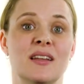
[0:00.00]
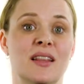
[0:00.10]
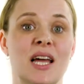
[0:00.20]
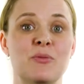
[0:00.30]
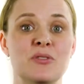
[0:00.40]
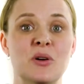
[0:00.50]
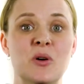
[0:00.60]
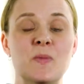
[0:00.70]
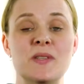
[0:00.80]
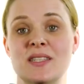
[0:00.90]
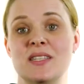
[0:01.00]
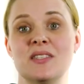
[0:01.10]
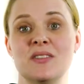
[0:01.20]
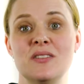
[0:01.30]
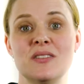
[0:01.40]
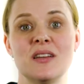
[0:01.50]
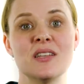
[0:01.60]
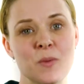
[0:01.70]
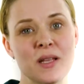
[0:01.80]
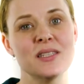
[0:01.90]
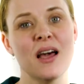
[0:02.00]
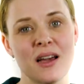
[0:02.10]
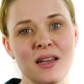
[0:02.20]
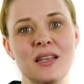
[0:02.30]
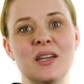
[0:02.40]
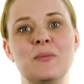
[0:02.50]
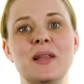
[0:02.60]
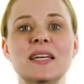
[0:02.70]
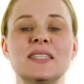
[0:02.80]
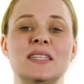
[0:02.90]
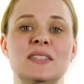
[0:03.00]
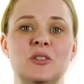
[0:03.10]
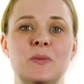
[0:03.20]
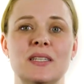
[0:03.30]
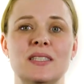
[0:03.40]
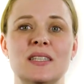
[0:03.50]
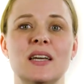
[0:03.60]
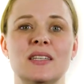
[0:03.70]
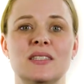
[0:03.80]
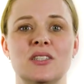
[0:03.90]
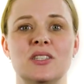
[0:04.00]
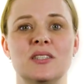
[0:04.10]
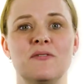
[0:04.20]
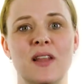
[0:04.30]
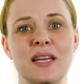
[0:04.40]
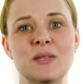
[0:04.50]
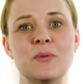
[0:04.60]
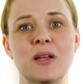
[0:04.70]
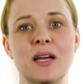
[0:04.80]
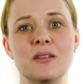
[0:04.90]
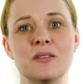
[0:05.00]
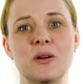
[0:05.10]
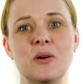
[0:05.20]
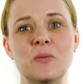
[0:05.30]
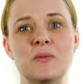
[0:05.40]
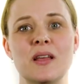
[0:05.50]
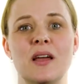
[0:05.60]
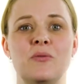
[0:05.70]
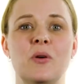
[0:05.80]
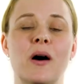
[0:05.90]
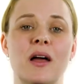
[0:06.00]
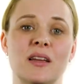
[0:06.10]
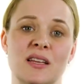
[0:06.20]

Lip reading: laparoscopes and scissors, as well as highly complex instruments such as flexible endoscopes and robotic